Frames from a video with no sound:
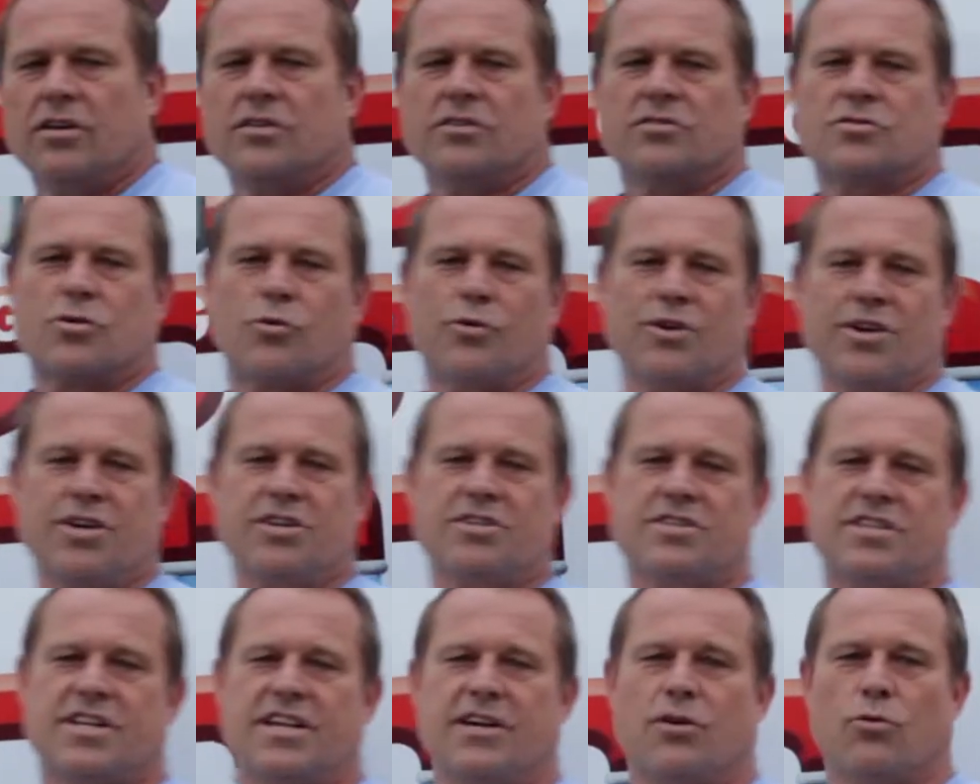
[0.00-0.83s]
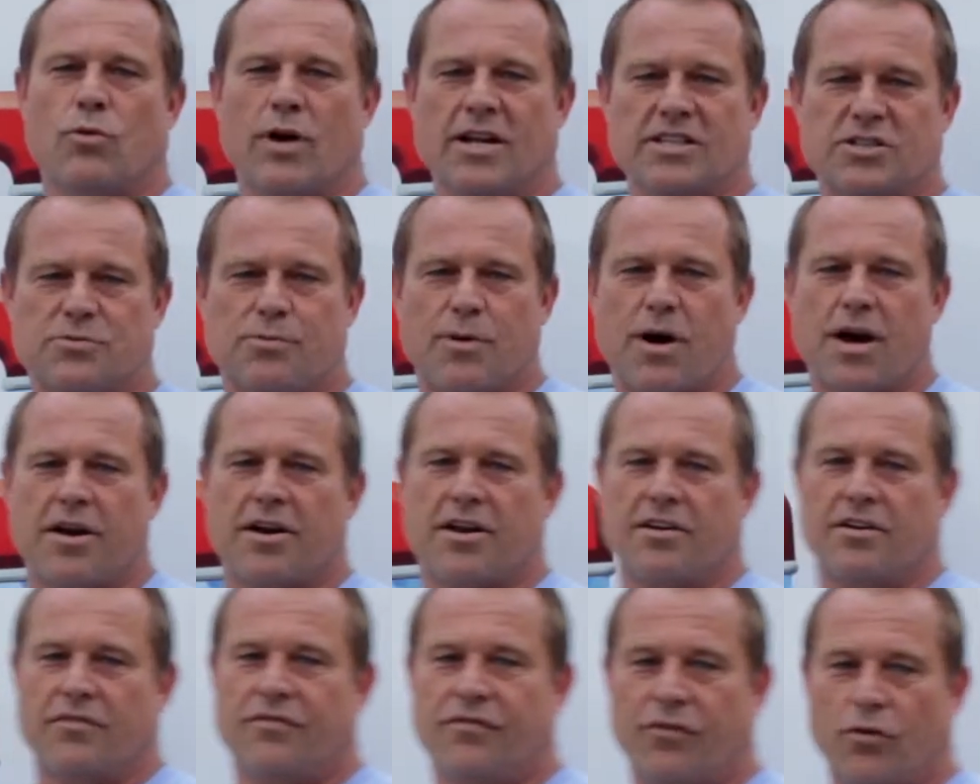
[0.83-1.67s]
So when you see a wet spot
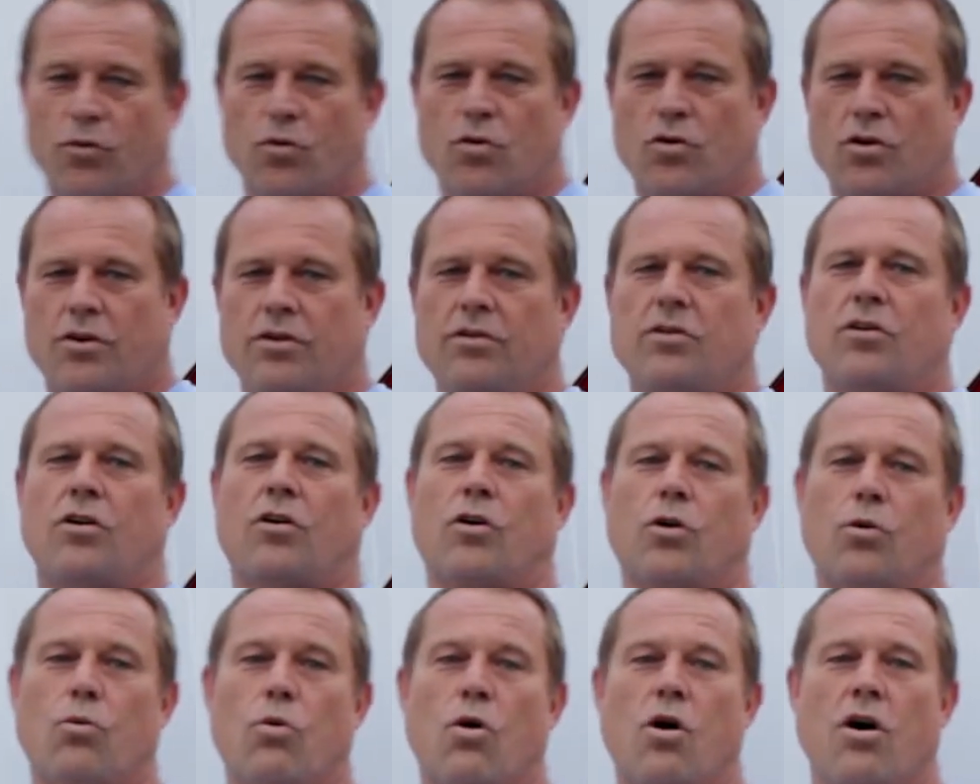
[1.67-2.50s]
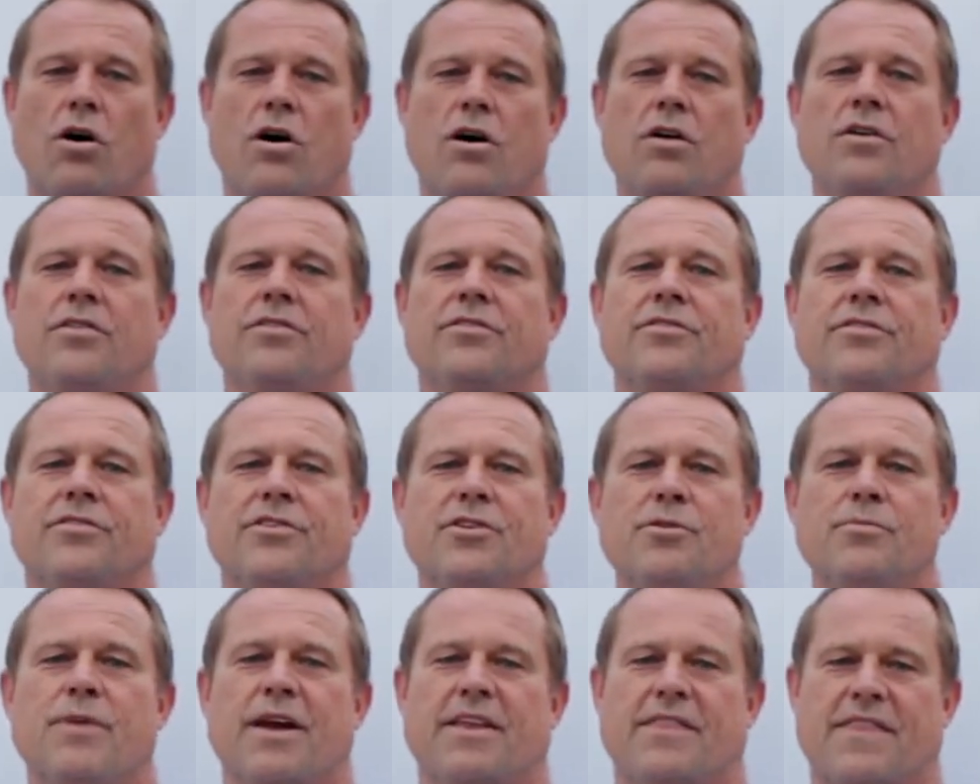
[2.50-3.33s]
on a floor or a wall,
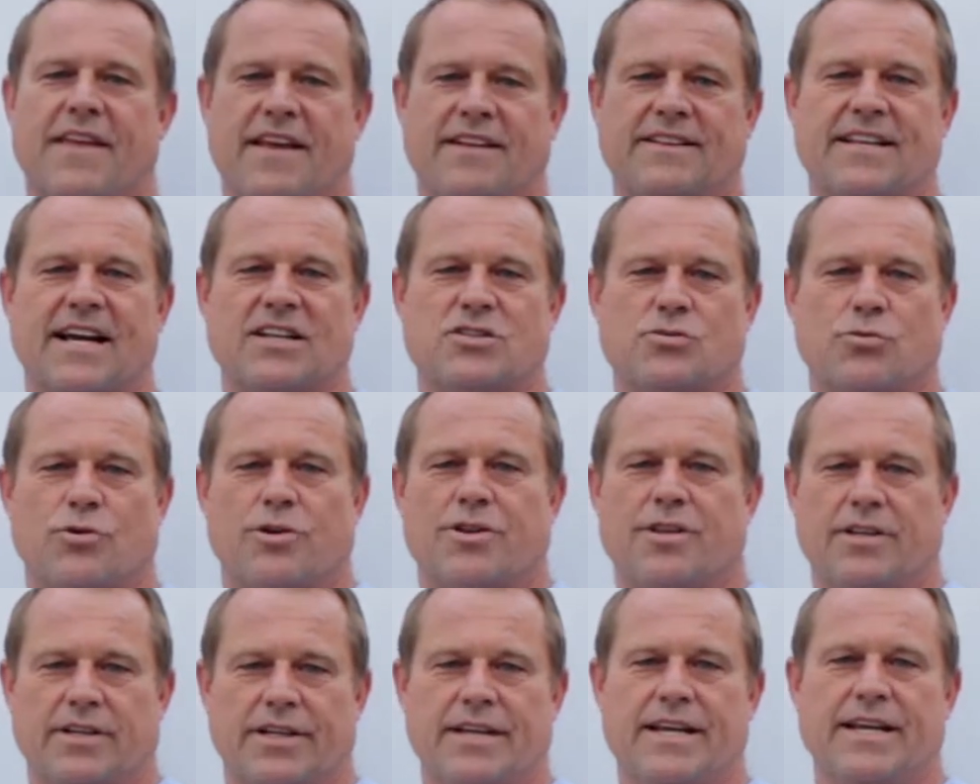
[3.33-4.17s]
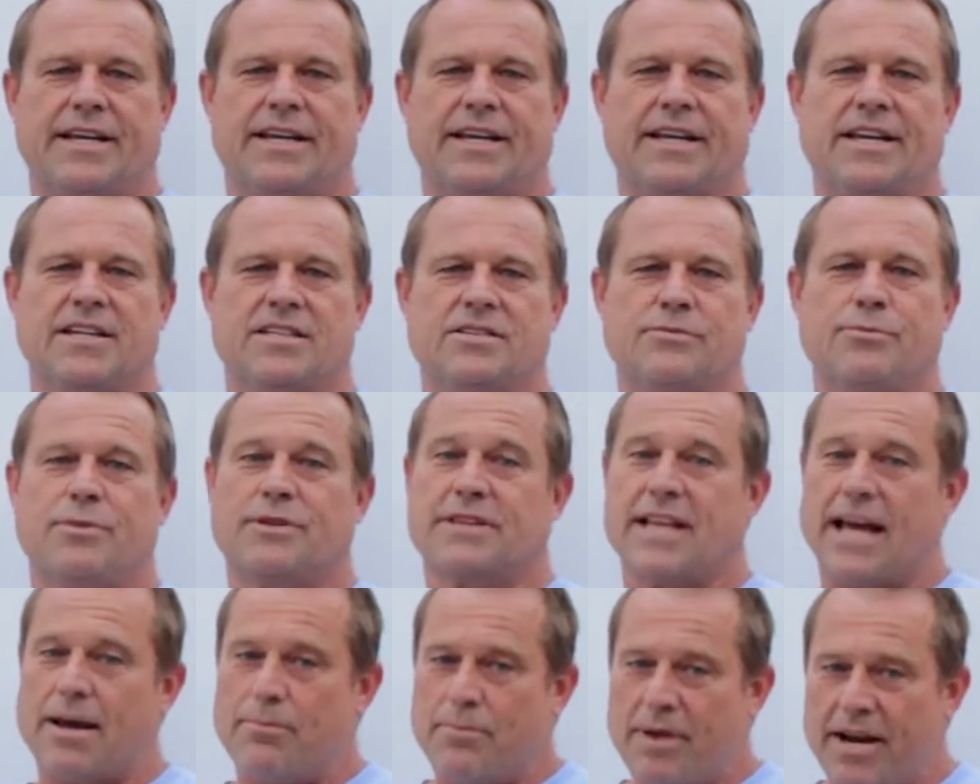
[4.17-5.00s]
you may think that's where the leak is,
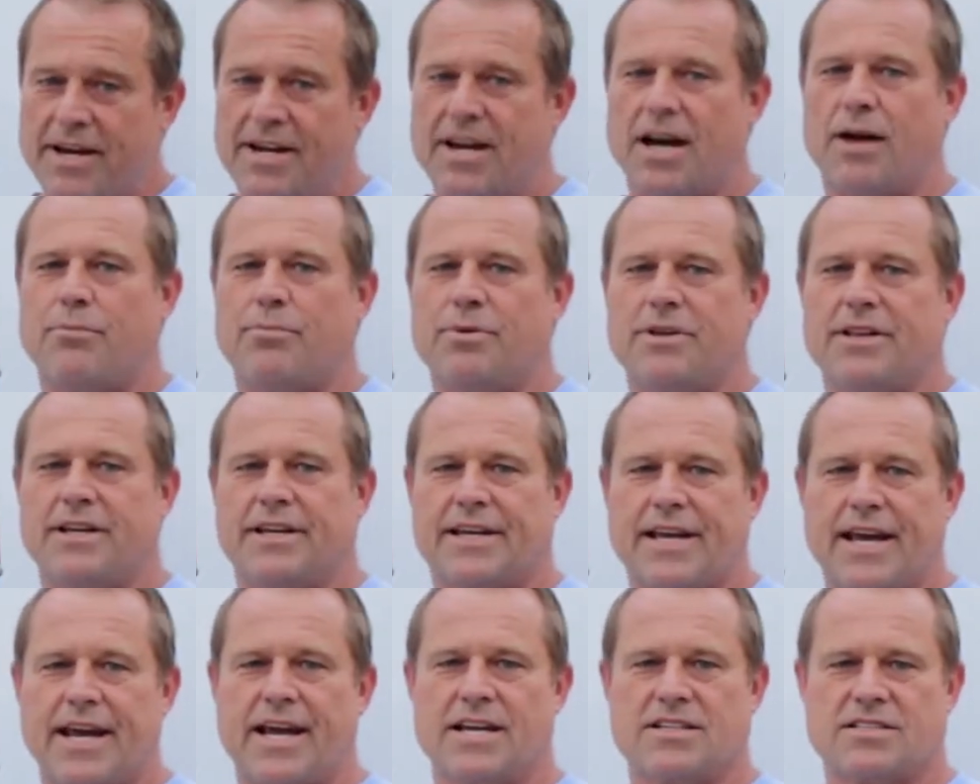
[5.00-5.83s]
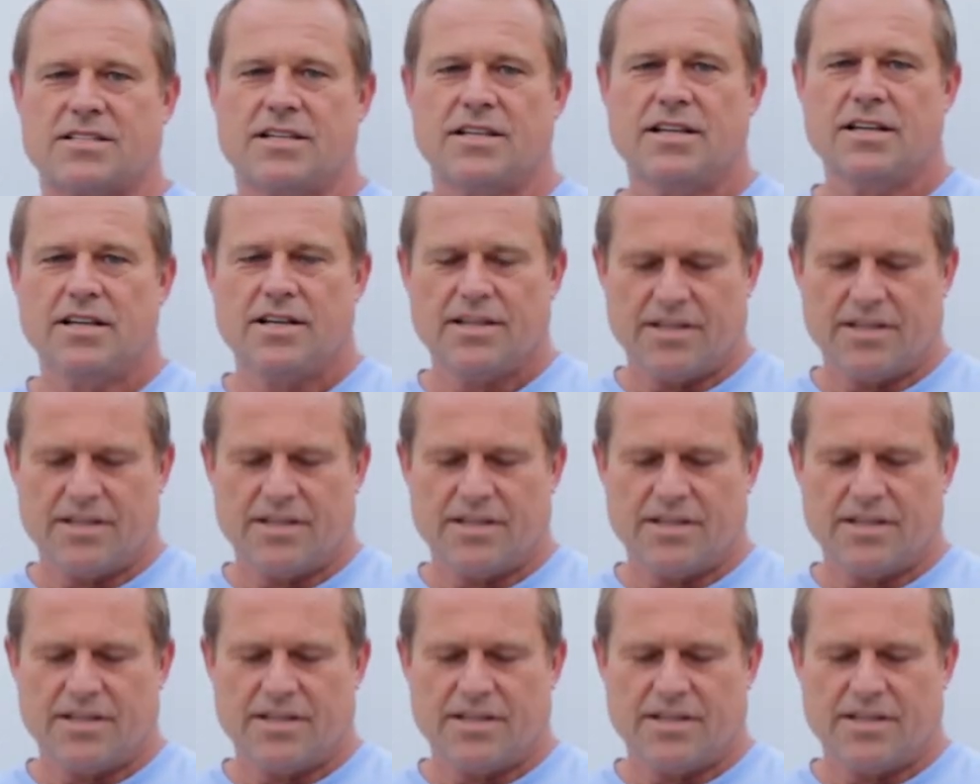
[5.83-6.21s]
but that may not be the case.